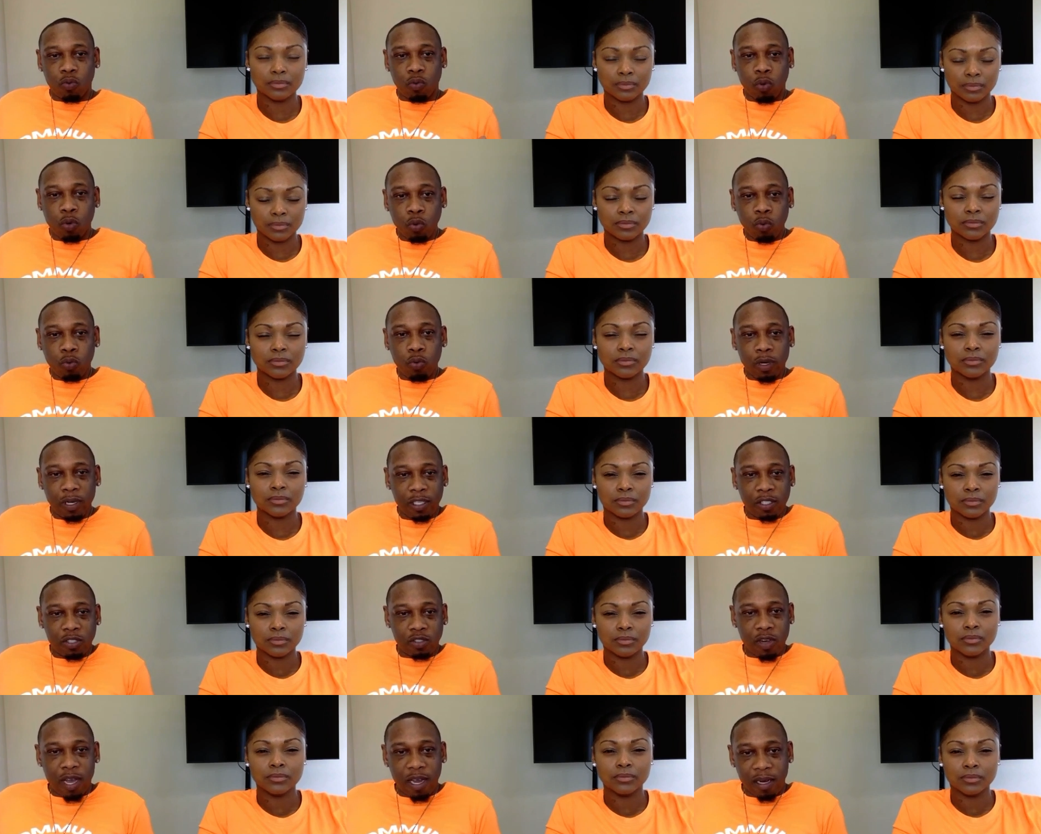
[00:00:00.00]
Speaker 1: who
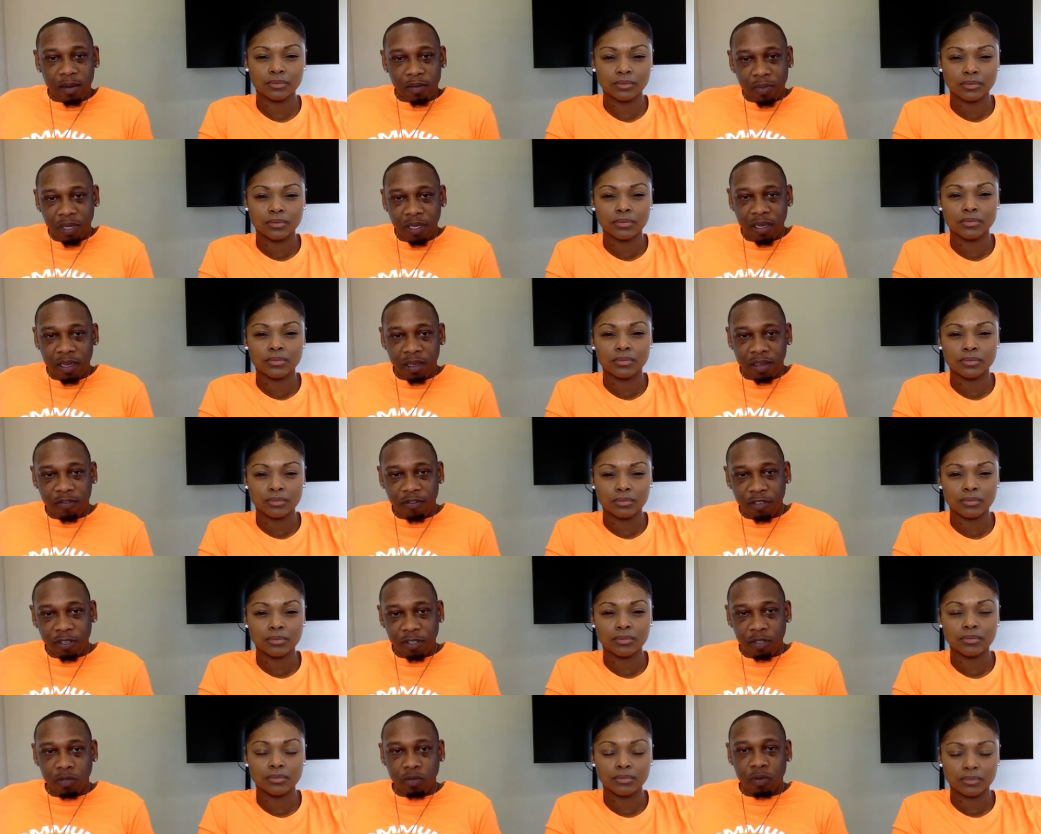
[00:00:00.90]
really trying to be there for
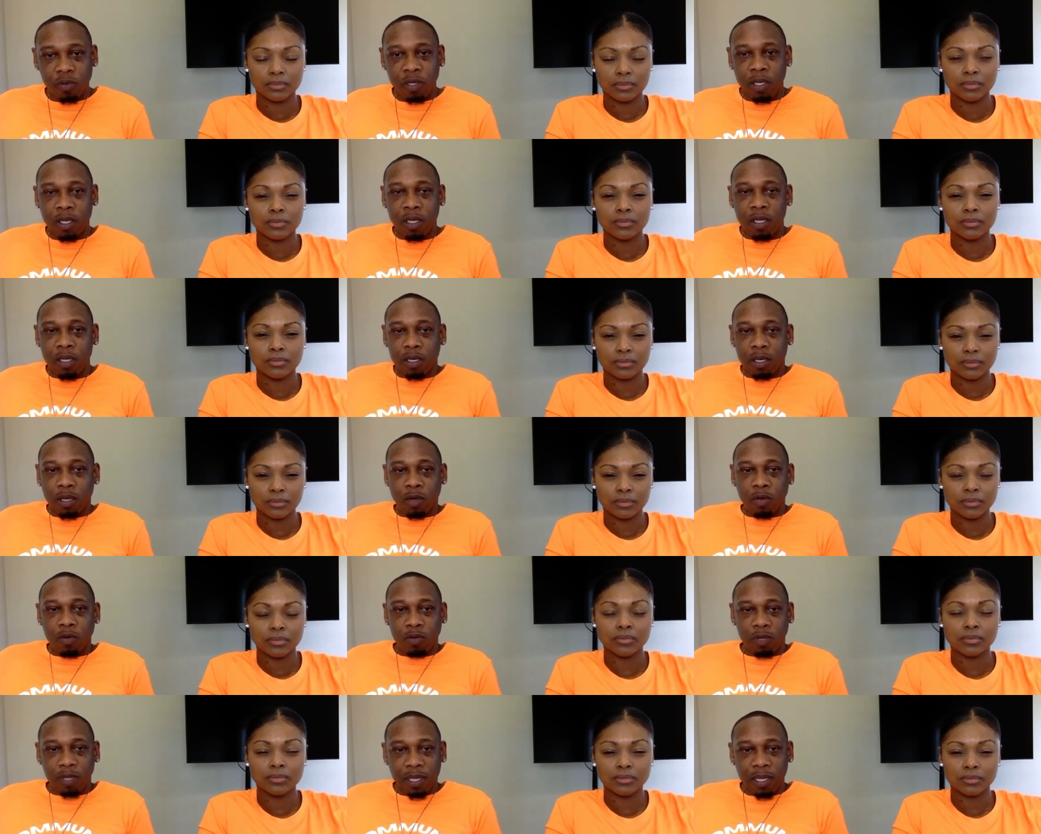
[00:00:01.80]
you.
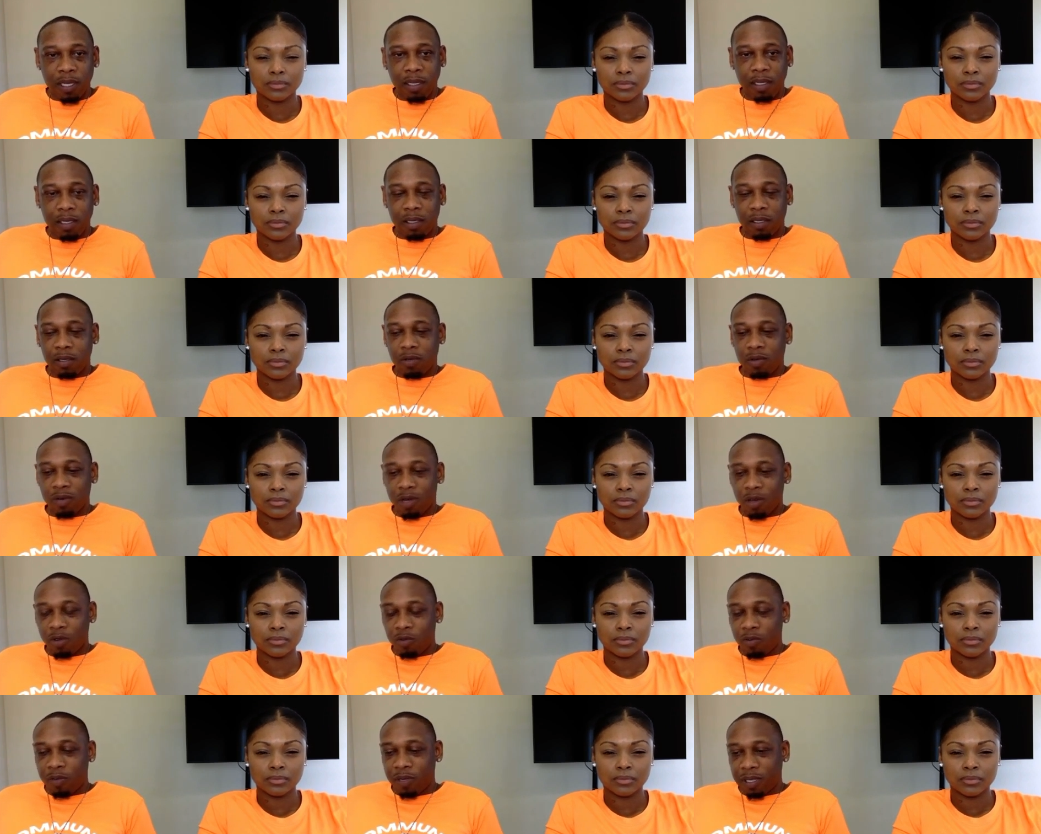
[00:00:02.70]
Don't think, you
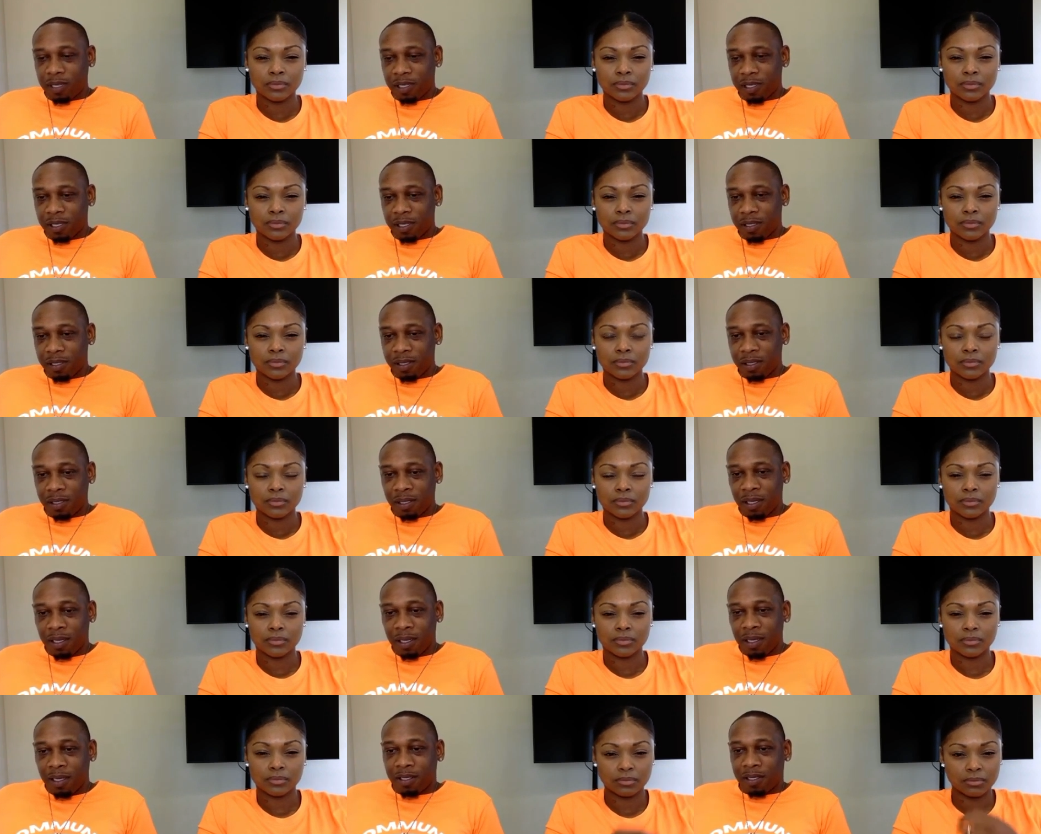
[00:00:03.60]
know, because
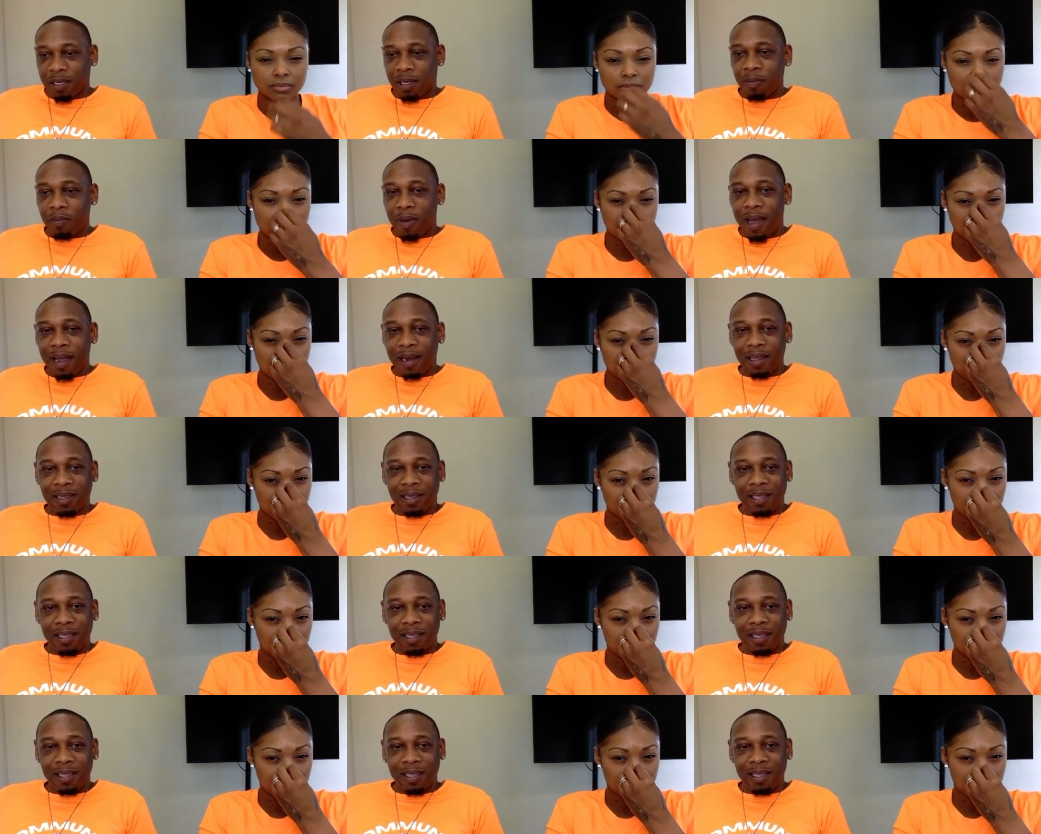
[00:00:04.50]
somebody